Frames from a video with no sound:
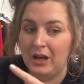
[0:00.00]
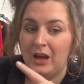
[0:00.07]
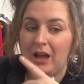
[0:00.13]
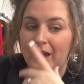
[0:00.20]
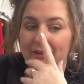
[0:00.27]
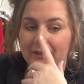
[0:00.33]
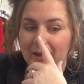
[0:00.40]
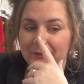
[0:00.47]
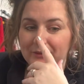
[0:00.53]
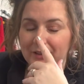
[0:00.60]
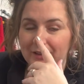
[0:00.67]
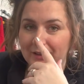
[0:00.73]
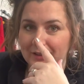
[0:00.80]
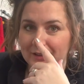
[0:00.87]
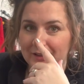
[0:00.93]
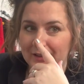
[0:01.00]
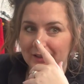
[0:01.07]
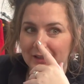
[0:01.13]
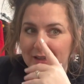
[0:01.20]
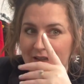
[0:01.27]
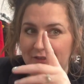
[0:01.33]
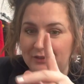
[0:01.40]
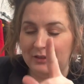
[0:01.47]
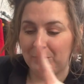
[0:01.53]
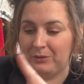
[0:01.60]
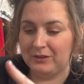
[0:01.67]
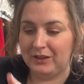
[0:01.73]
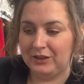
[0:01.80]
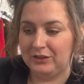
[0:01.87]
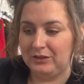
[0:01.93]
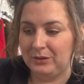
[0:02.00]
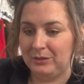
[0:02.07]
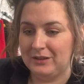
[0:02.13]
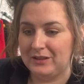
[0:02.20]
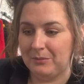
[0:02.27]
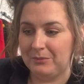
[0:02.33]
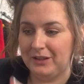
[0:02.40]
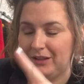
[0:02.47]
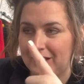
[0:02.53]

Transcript: As I'm very good at, like, if someone's, like, doing something,